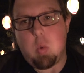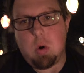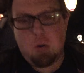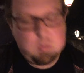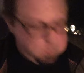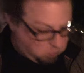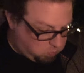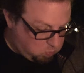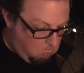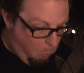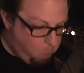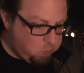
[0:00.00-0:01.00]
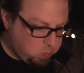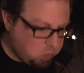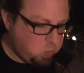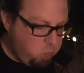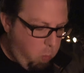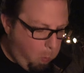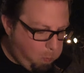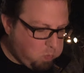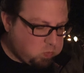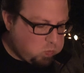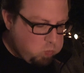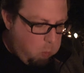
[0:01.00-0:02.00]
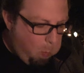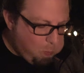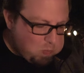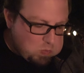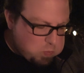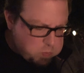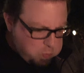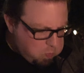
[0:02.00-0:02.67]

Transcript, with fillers: I like a mix of both, but I can love either one.